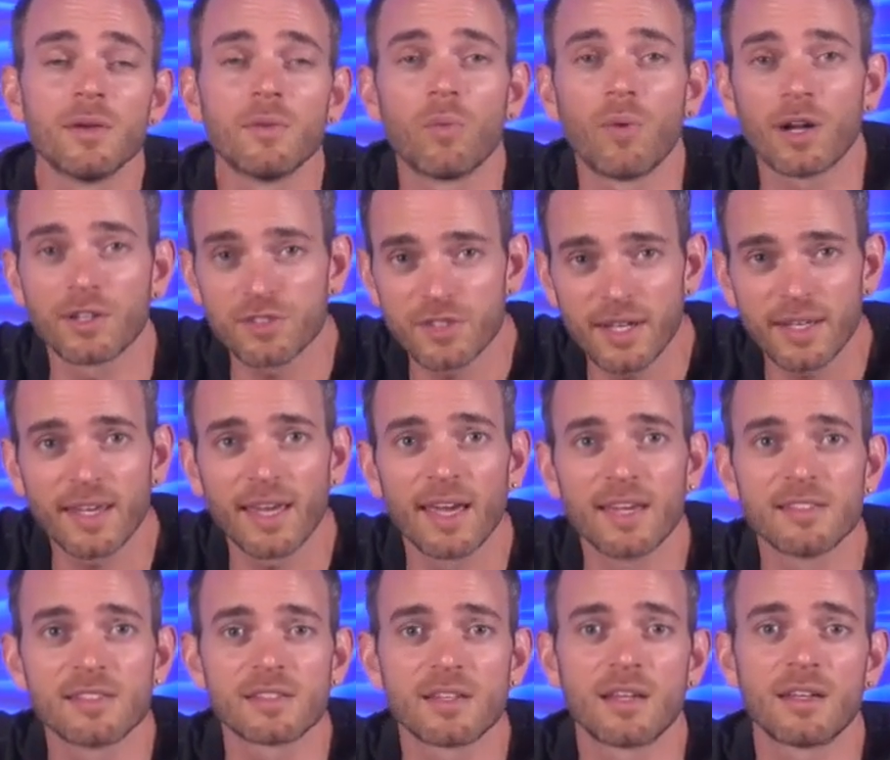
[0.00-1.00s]
watch that
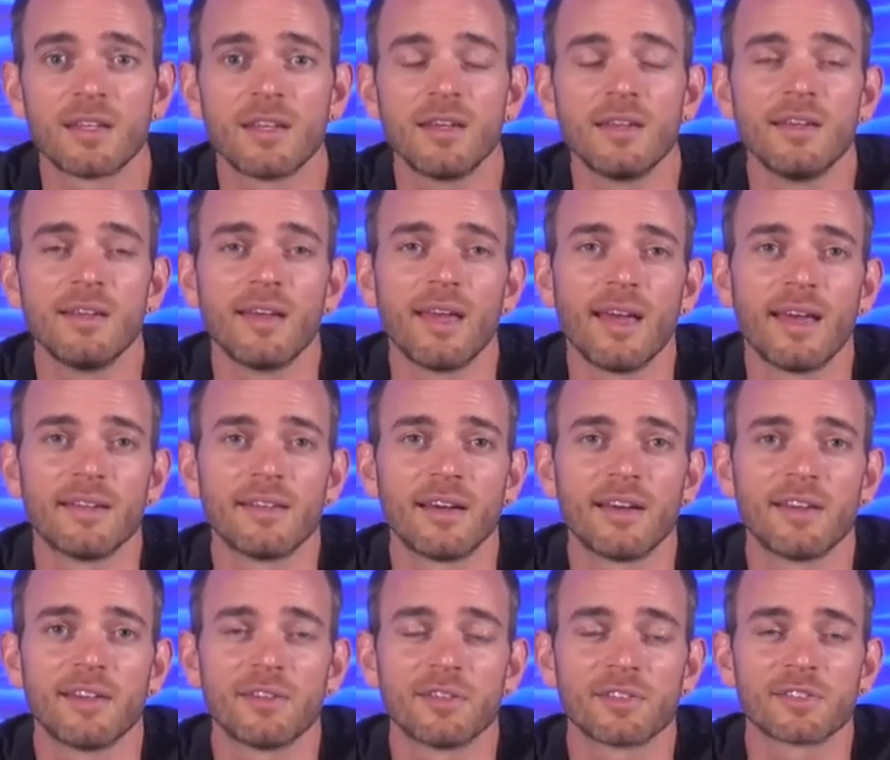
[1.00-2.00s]
case study, and
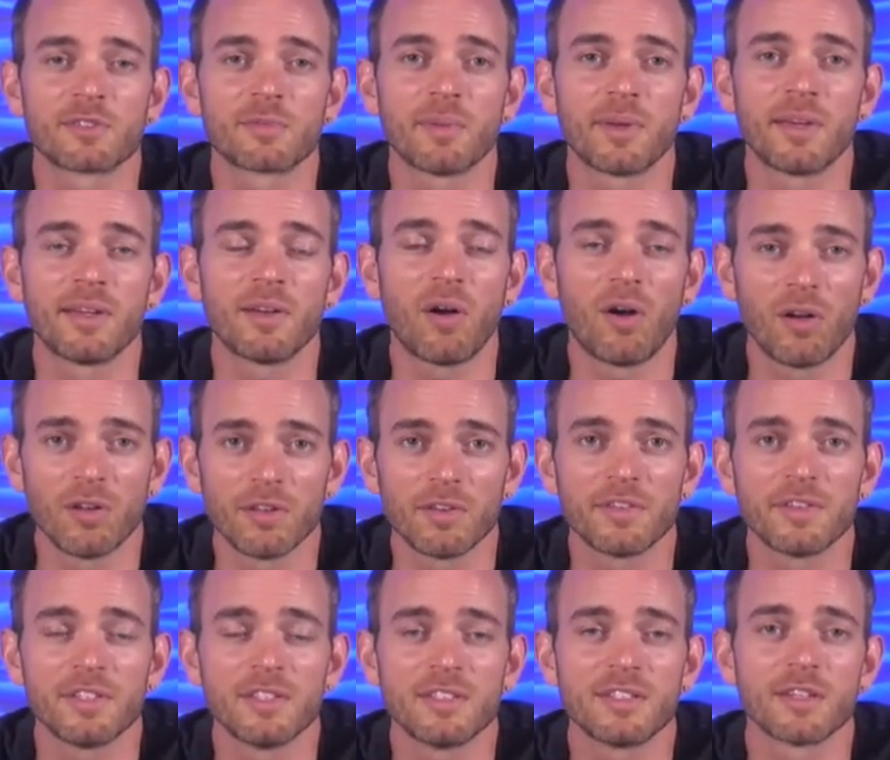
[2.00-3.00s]
it'll explain all of
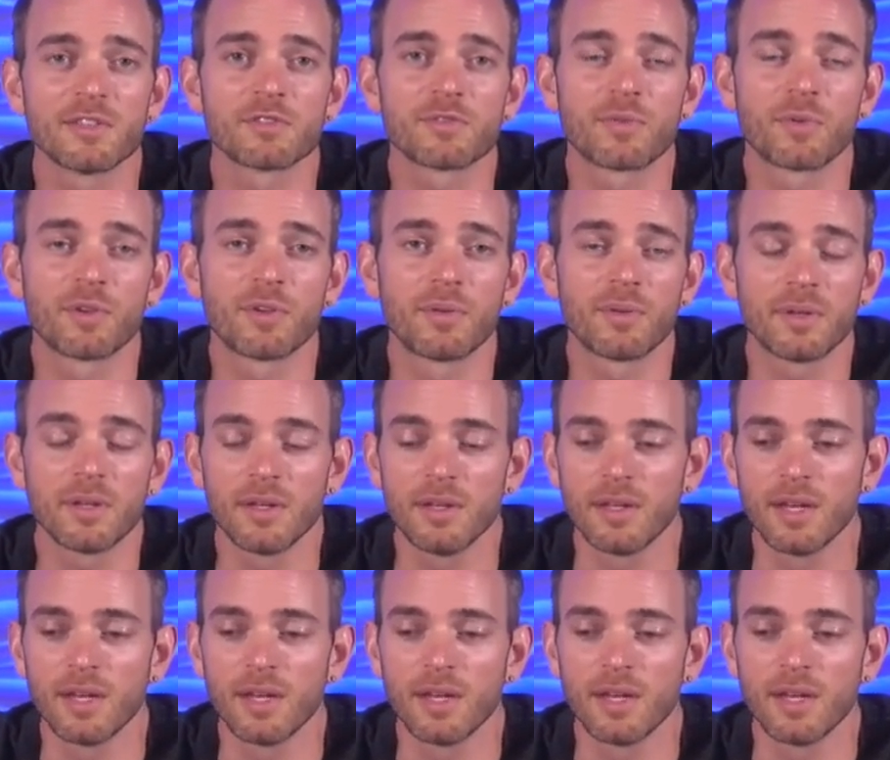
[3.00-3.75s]
the details for you